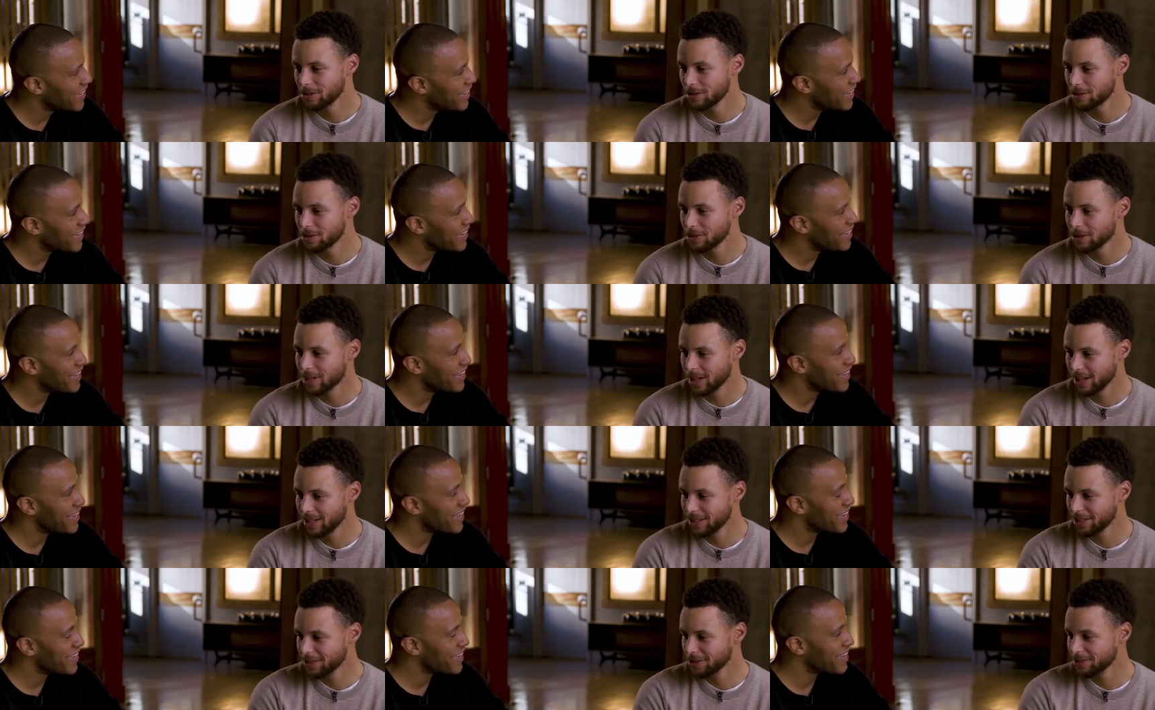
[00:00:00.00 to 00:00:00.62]
Speaker 1: you
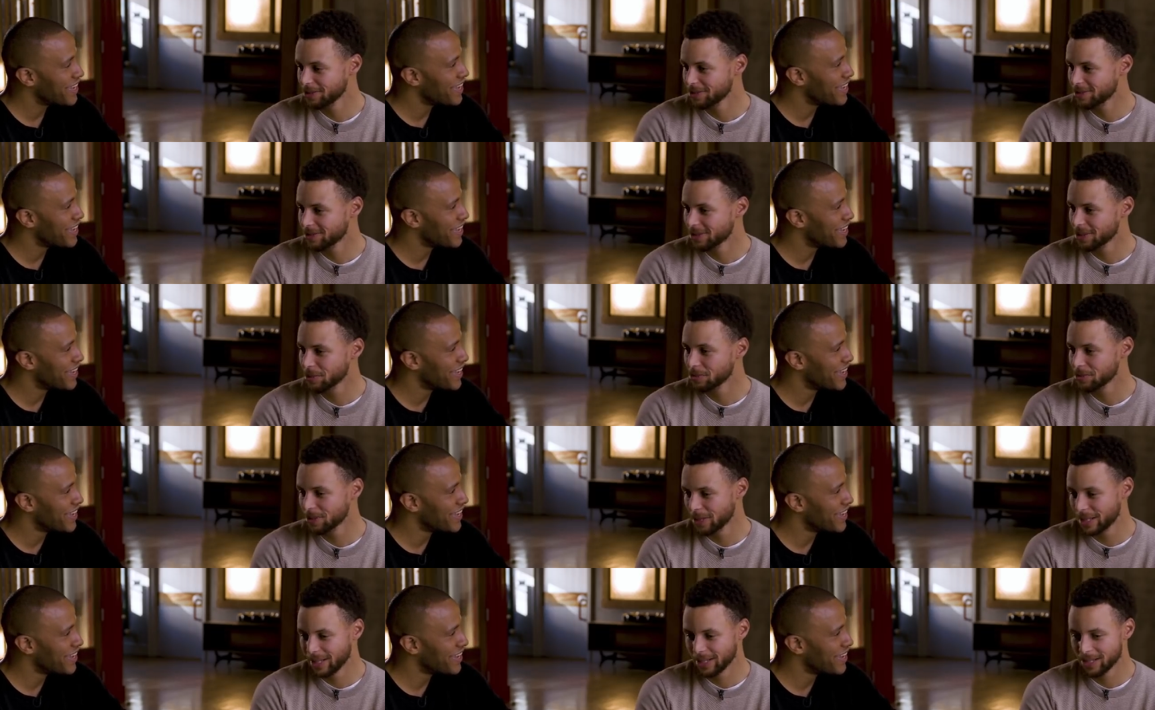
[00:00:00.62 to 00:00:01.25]
kind of some
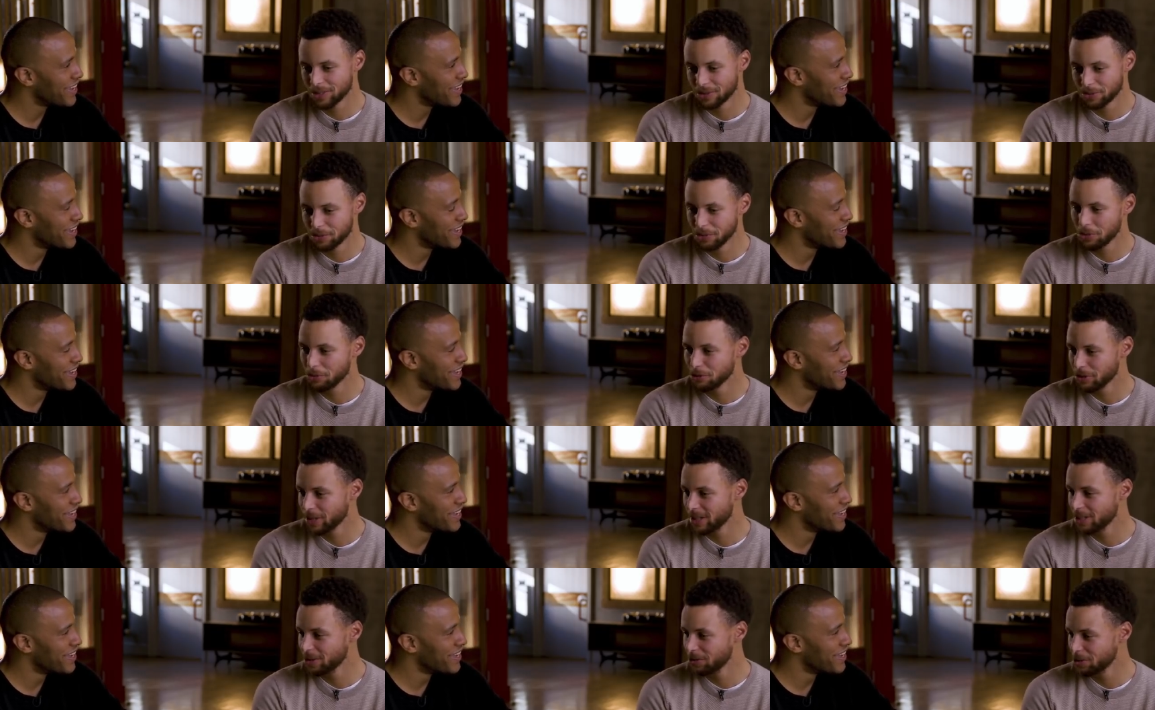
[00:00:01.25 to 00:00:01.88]
I guess when you
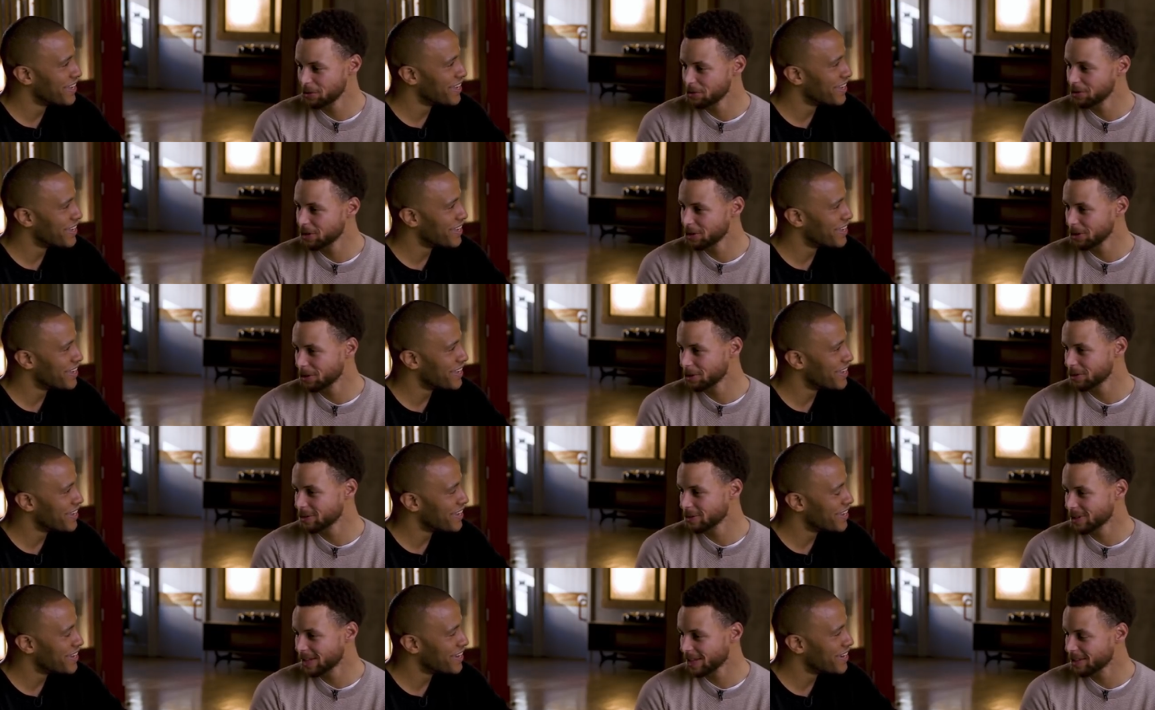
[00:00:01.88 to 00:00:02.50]
read them, you
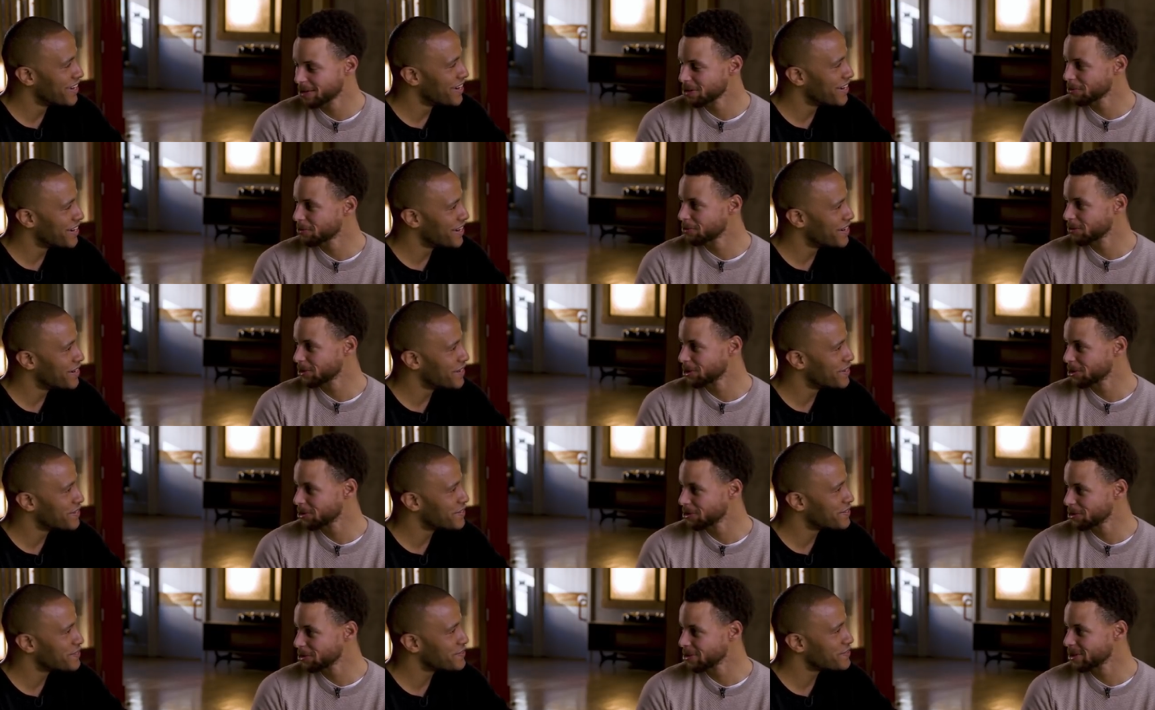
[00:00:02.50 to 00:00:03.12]
know kind of the
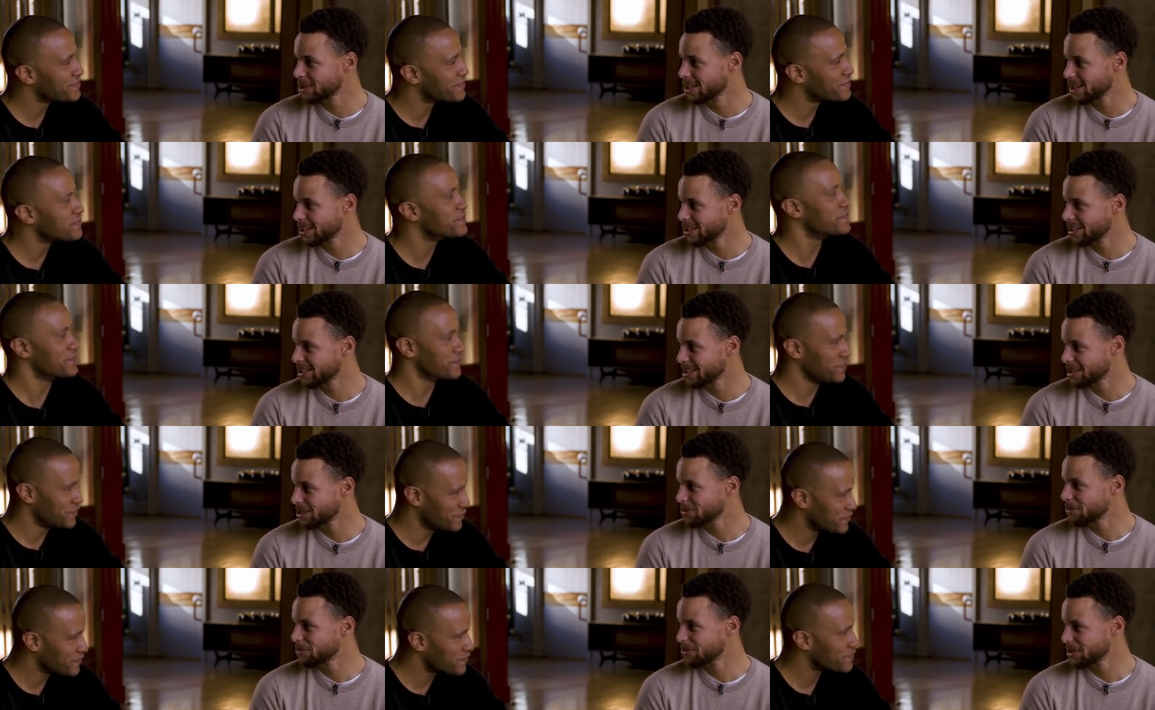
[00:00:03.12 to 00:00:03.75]
flow. You kind of mm-hmm. get
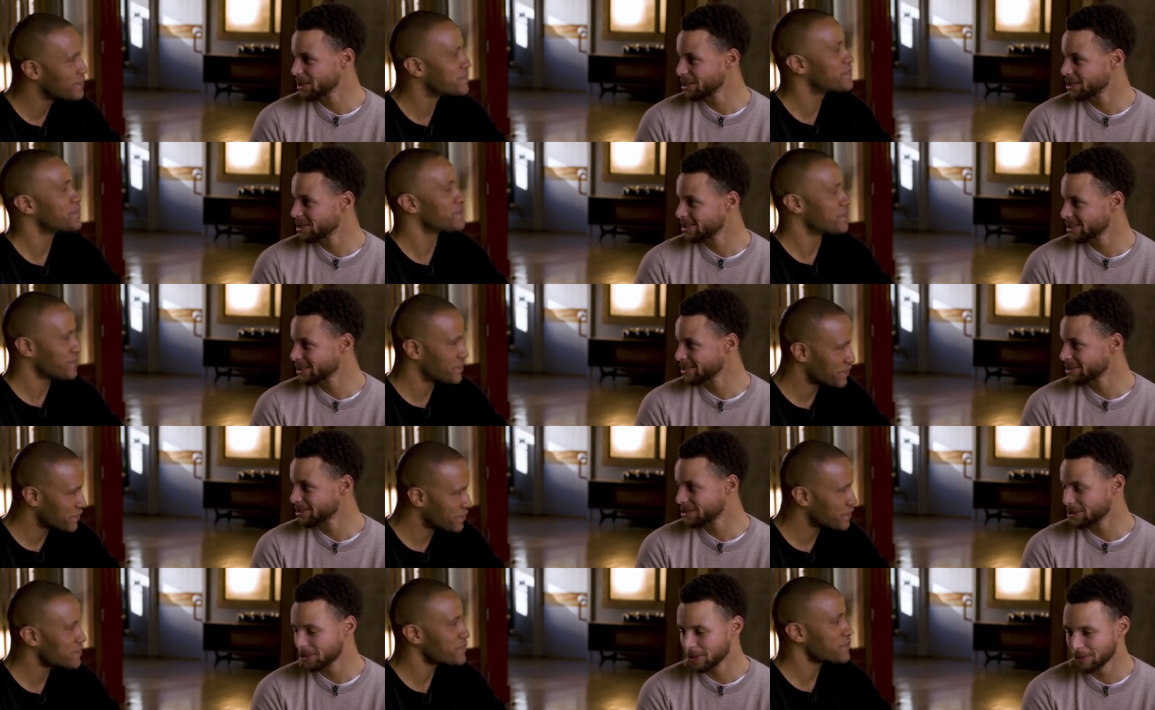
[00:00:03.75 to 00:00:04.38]
a mm-hmm.
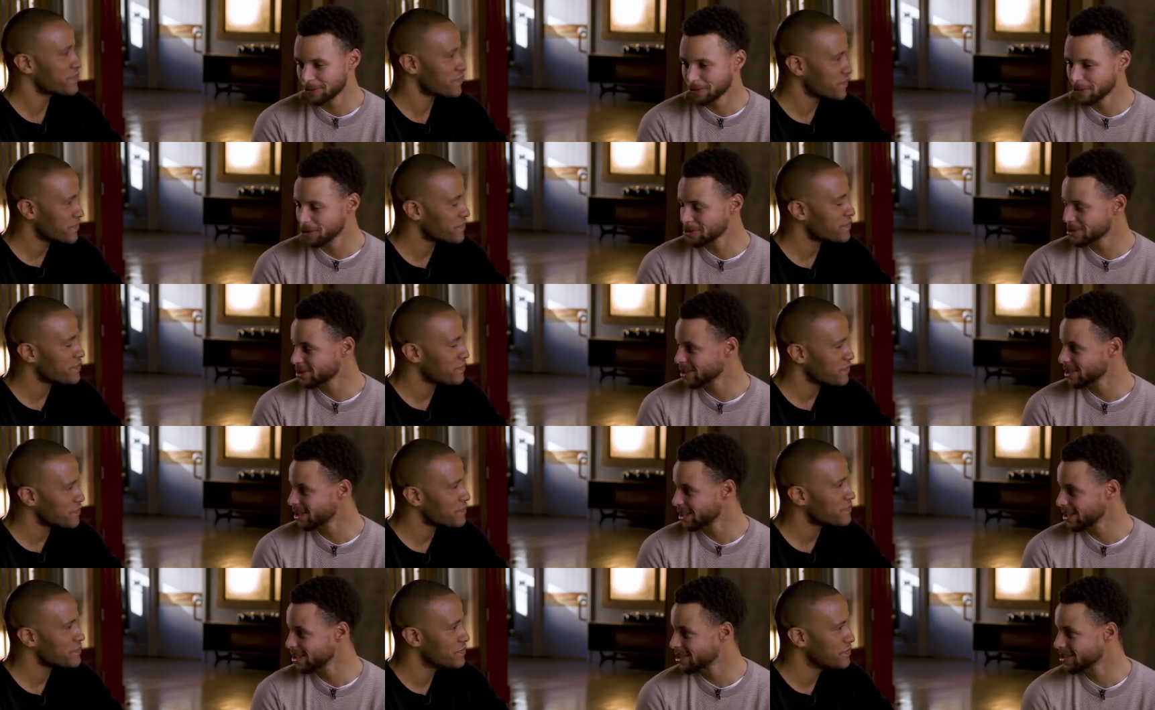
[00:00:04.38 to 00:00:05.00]
feeling, you know, first
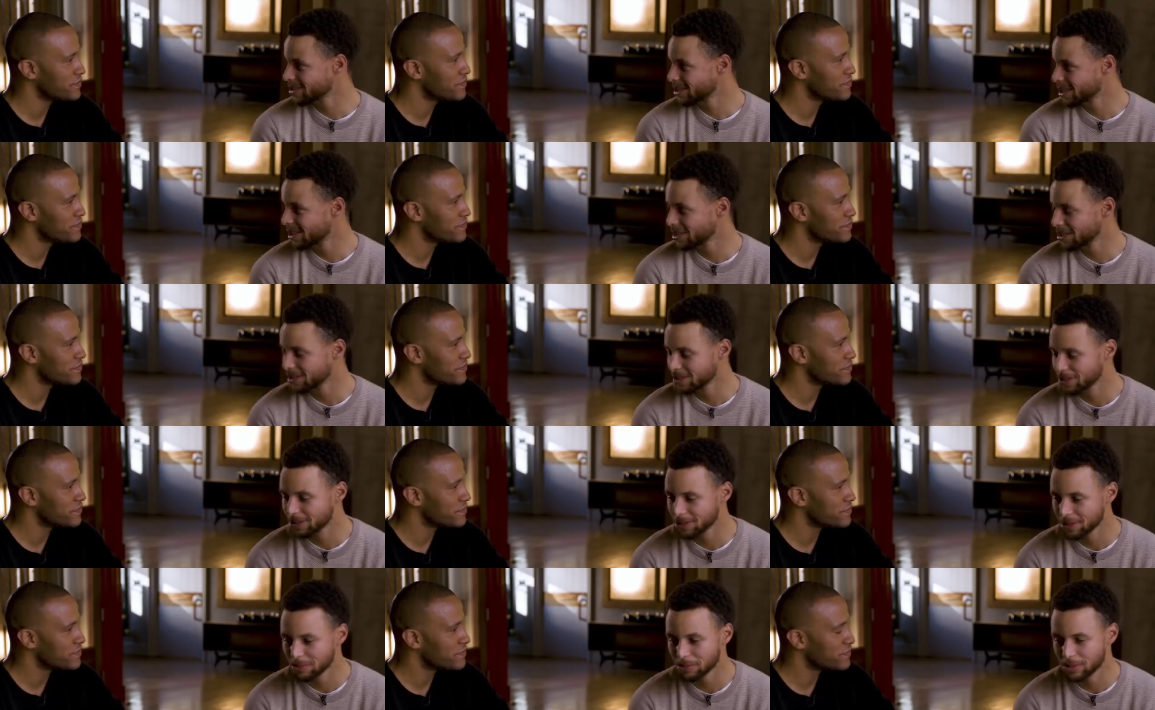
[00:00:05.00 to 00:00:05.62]
glance kind of
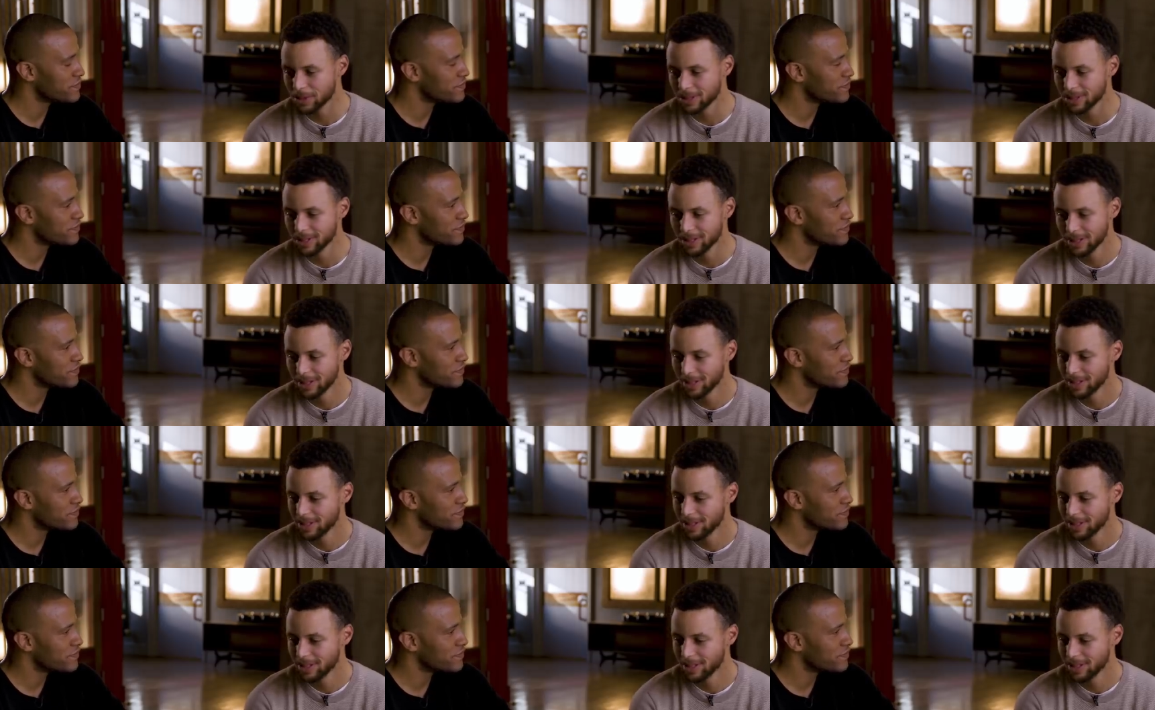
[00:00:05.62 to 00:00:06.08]
look. But